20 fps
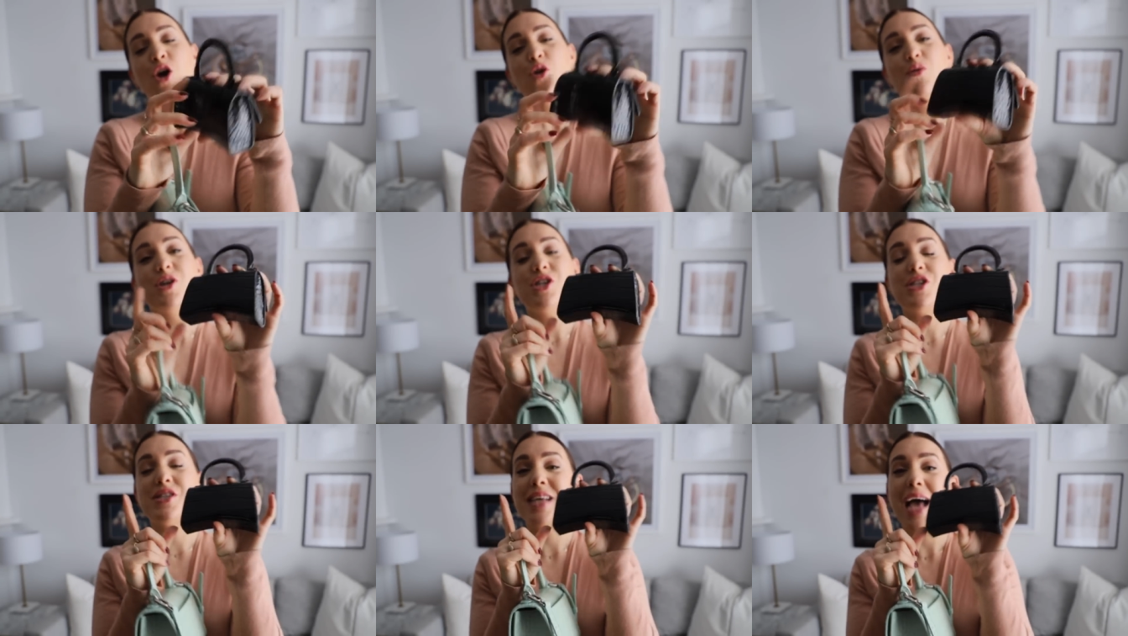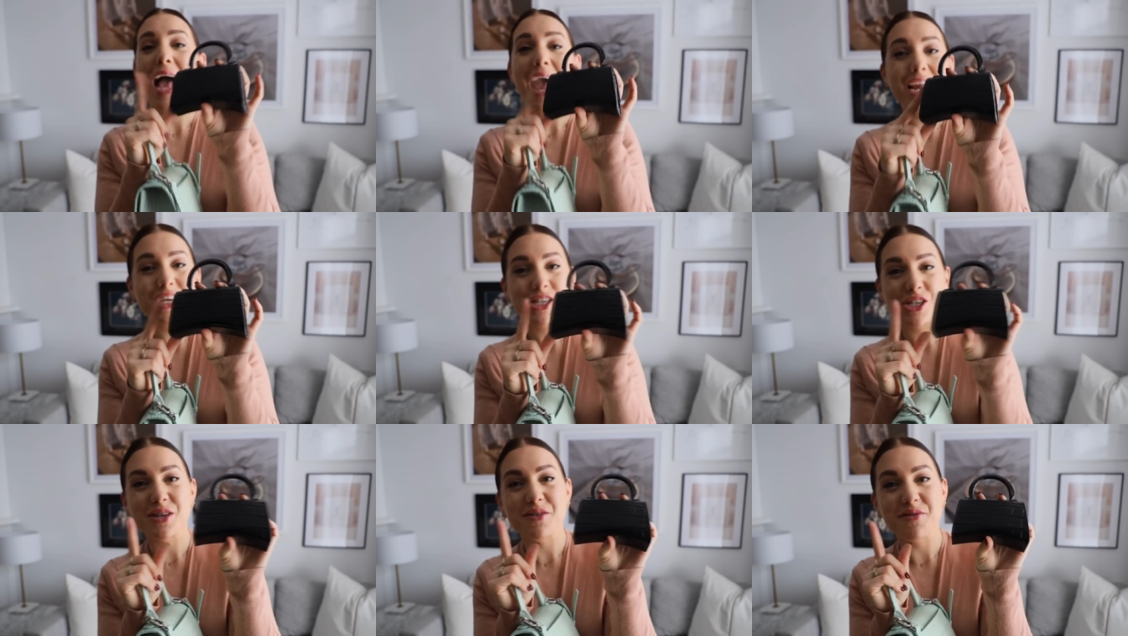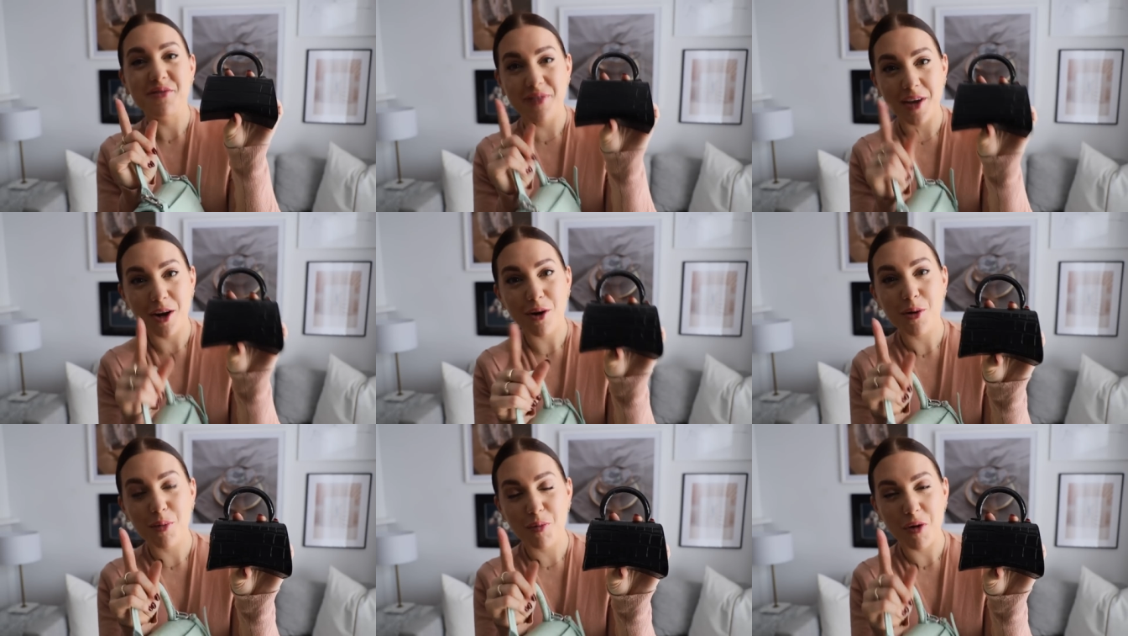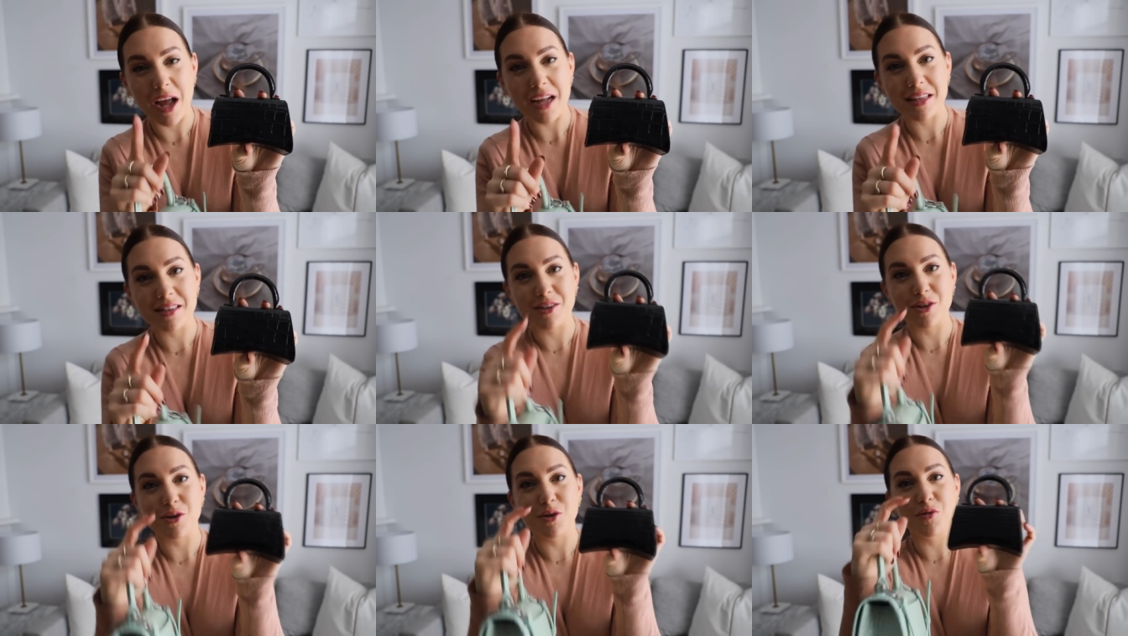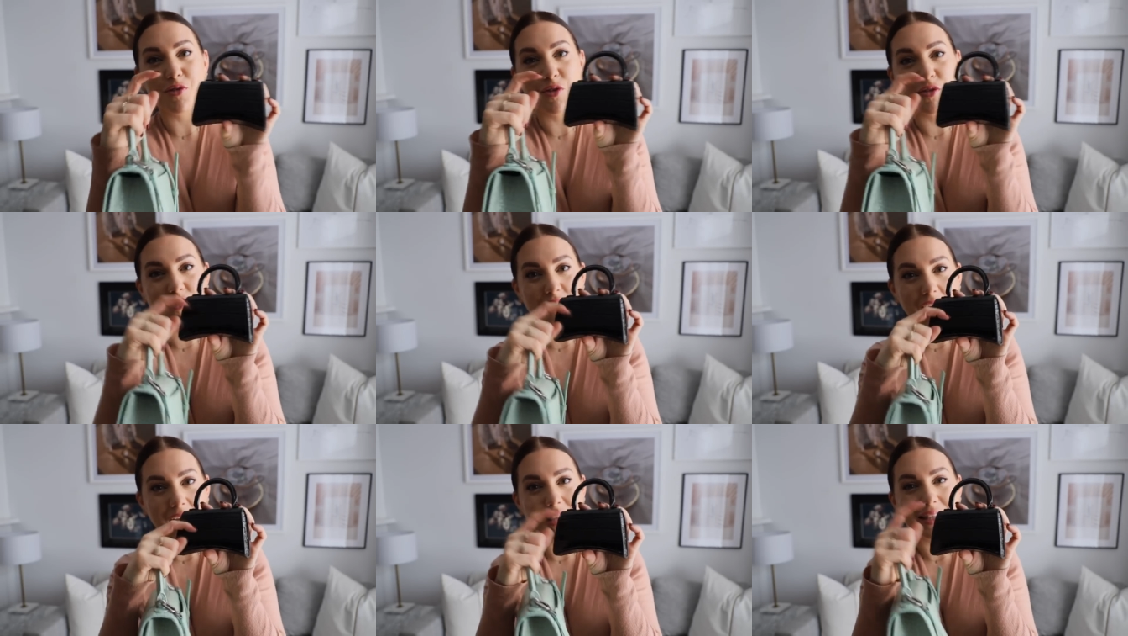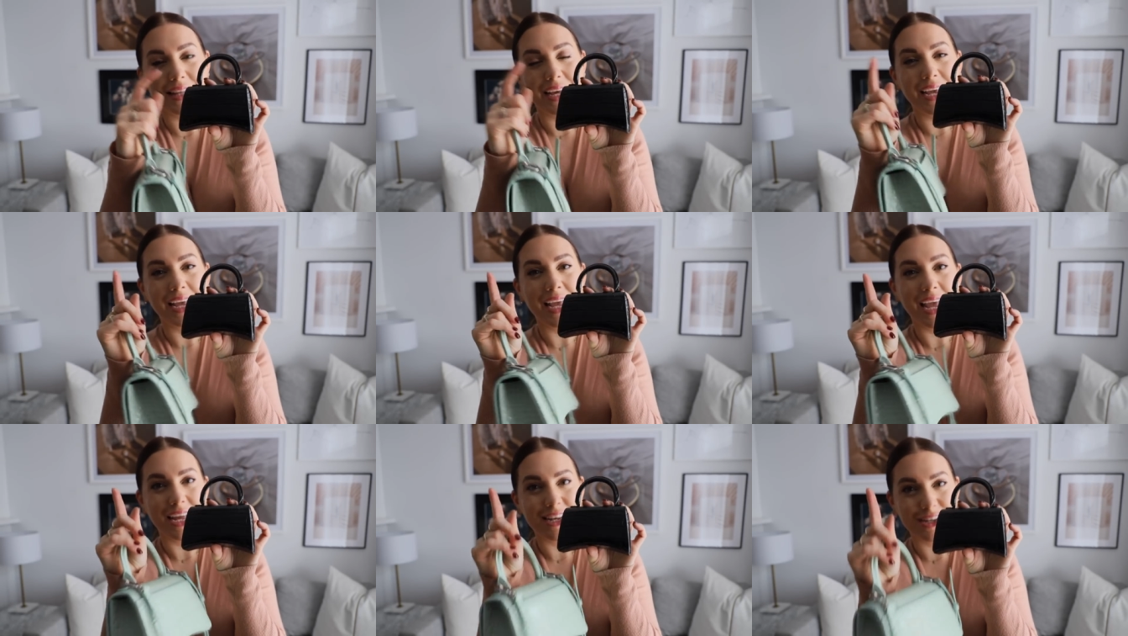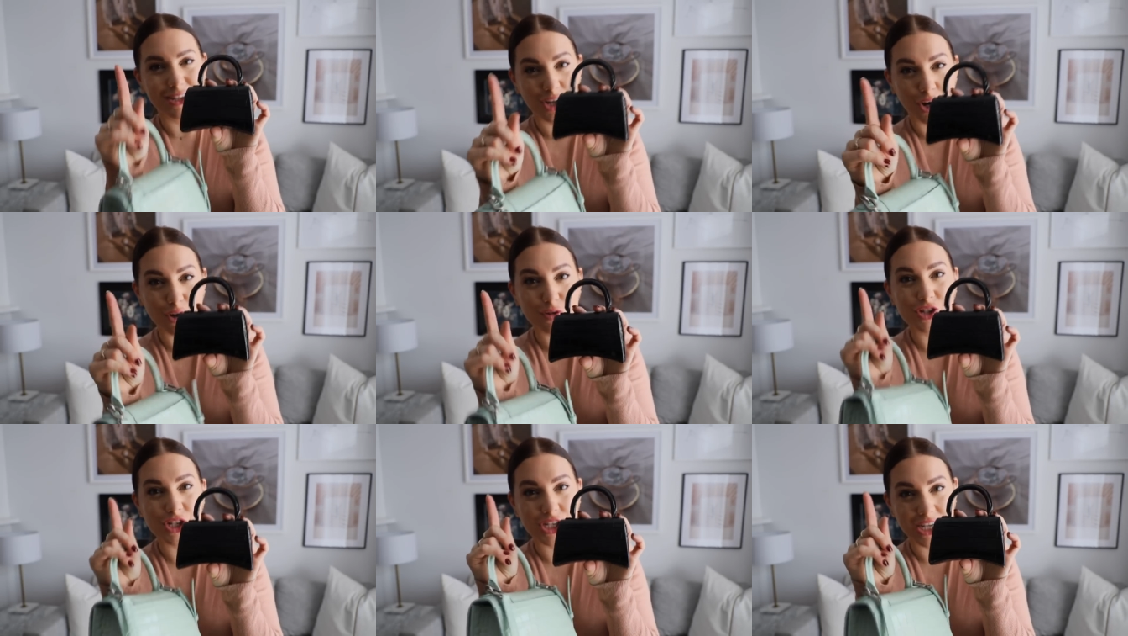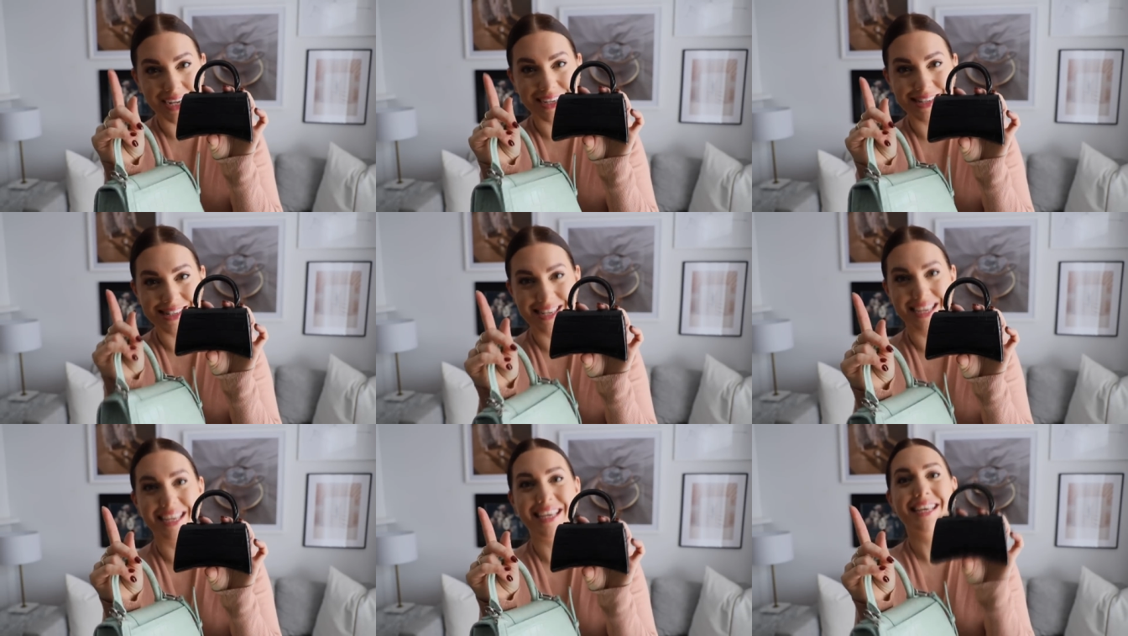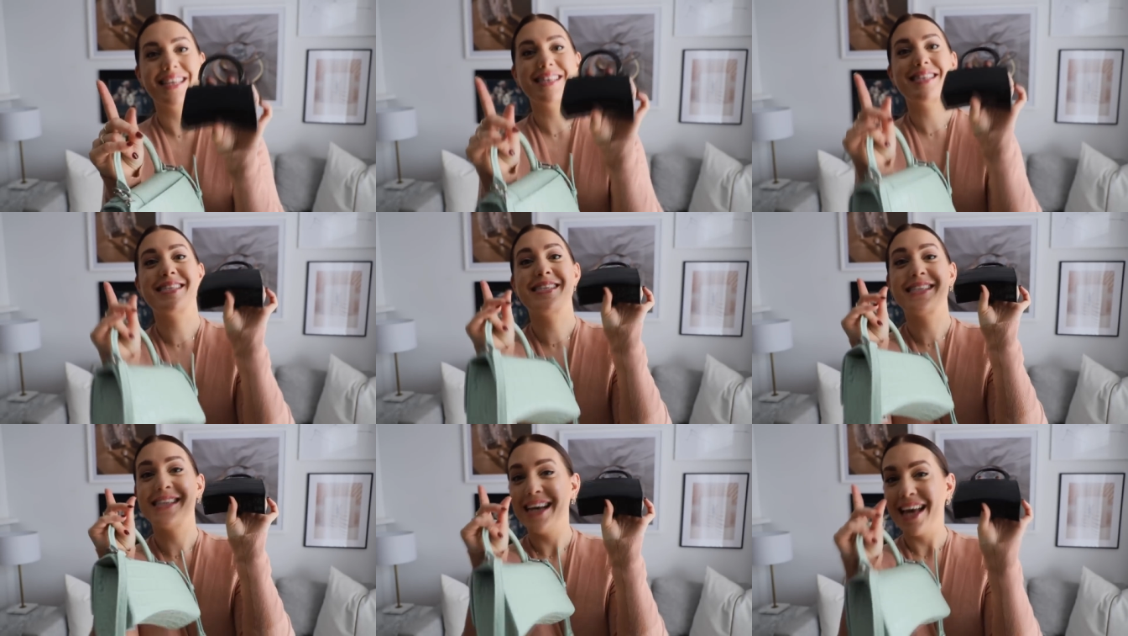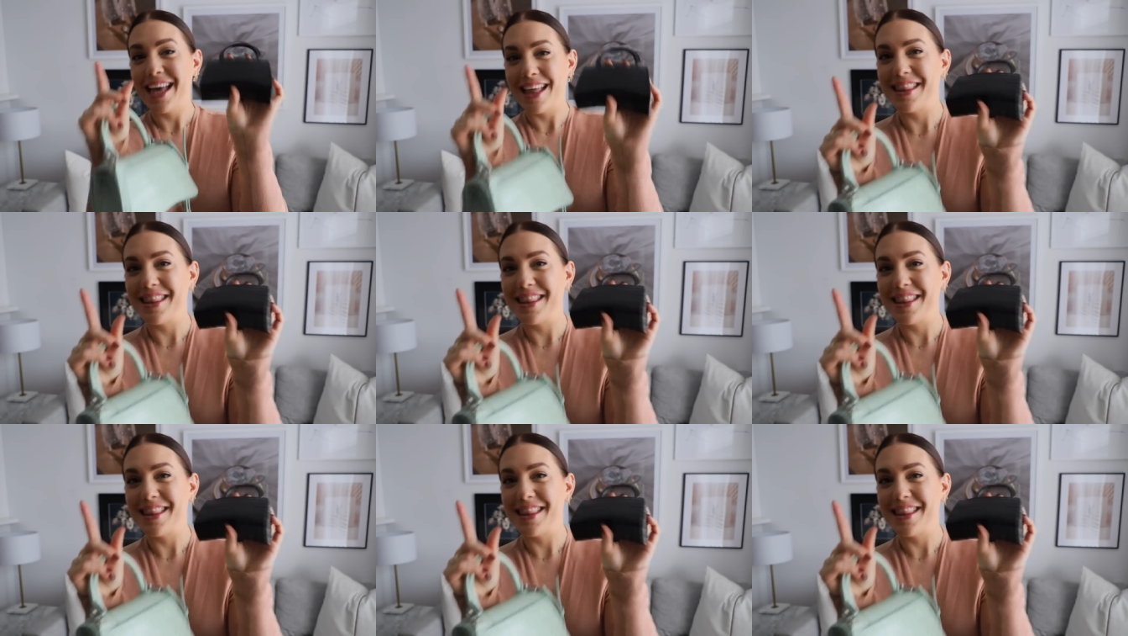which is actually very practical for valet and coat check tickets.